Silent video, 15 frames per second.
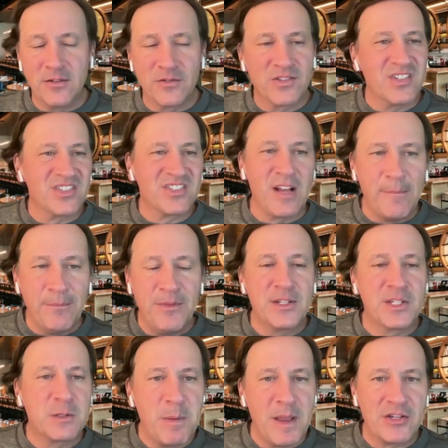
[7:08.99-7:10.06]
There's just
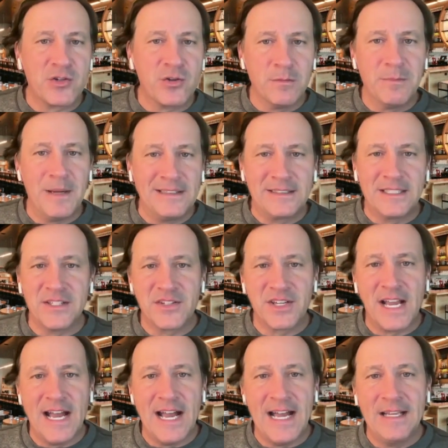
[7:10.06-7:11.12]
something special about this
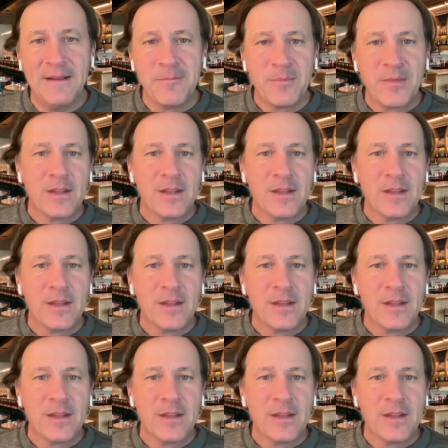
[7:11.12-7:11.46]
guy.